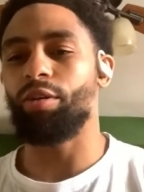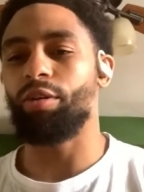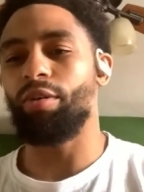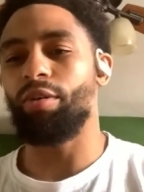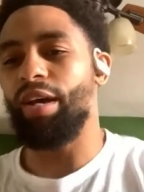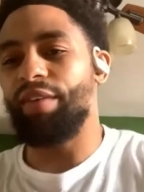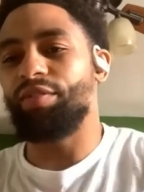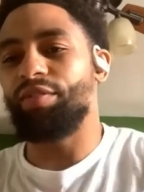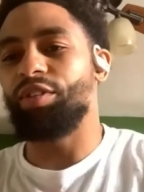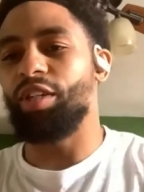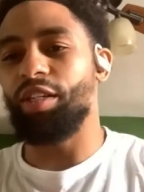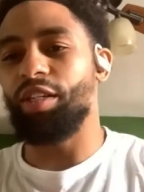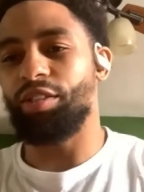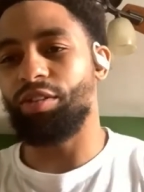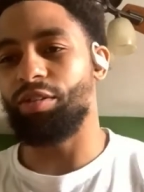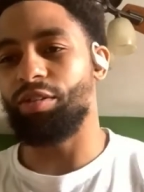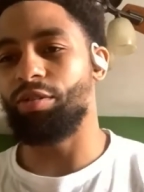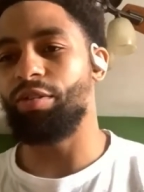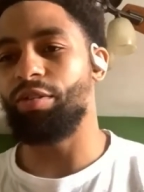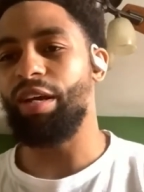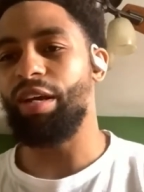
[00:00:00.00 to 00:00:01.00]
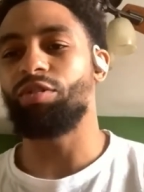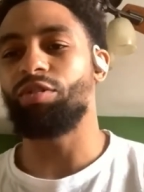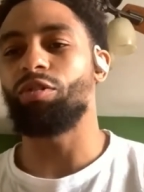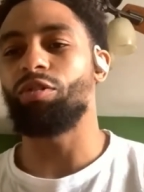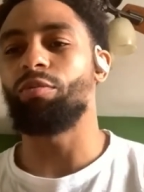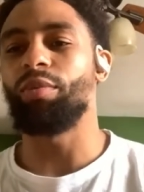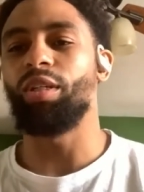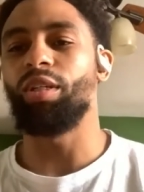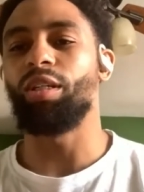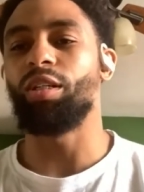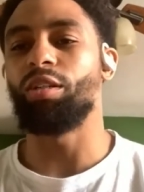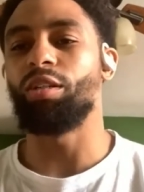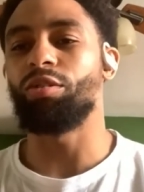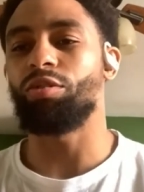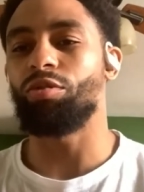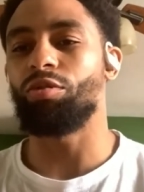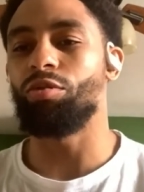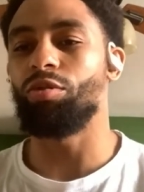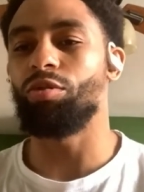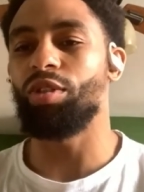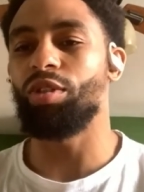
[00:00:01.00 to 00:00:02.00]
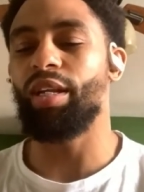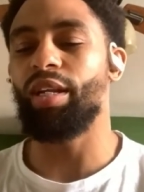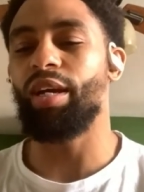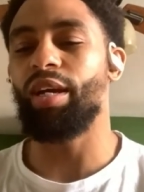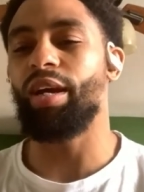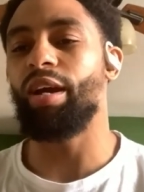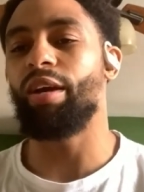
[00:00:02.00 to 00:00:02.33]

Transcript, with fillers: like you have Chester, you have so many good schools in that